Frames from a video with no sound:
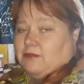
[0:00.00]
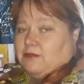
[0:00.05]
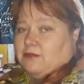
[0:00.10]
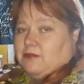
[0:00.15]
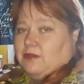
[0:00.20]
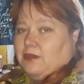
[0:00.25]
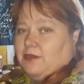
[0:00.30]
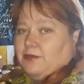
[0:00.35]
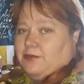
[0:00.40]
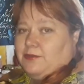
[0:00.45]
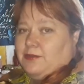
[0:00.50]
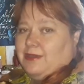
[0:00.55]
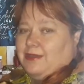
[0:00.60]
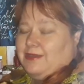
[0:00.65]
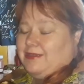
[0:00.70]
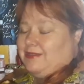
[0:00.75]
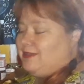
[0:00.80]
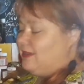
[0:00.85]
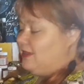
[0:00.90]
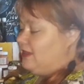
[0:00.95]
Okay,
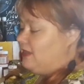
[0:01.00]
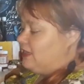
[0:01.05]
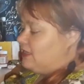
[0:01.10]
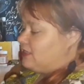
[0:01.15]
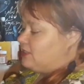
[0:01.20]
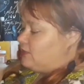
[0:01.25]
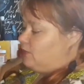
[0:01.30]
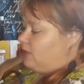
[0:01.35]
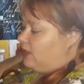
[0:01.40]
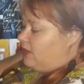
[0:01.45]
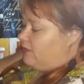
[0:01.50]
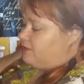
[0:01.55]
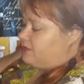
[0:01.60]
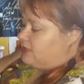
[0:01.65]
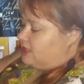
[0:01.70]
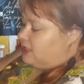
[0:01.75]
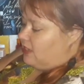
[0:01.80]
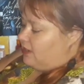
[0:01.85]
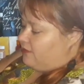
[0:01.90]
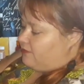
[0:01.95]
so what I've done here,
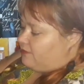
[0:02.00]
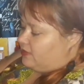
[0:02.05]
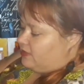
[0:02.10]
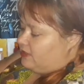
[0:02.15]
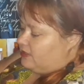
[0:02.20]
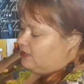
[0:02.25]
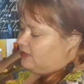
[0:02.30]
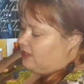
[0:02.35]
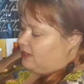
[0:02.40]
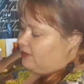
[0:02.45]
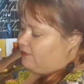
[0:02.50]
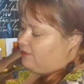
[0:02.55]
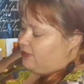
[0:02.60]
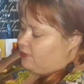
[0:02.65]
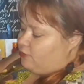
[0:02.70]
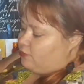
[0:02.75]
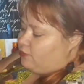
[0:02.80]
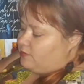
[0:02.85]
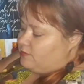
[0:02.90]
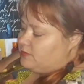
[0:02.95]
I've got a lovely
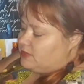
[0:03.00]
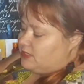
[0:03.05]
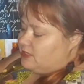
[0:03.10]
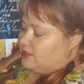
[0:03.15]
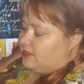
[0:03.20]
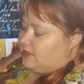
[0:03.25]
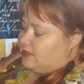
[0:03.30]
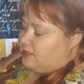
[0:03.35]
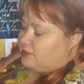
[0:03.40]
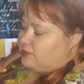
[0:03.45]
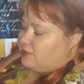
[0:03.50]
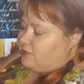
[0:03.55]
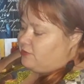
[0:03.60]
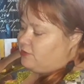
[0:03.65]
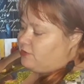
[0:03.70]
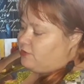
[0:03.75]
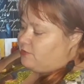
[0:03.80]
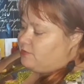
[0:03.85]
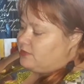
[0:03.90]
crimson, alizarin crimson.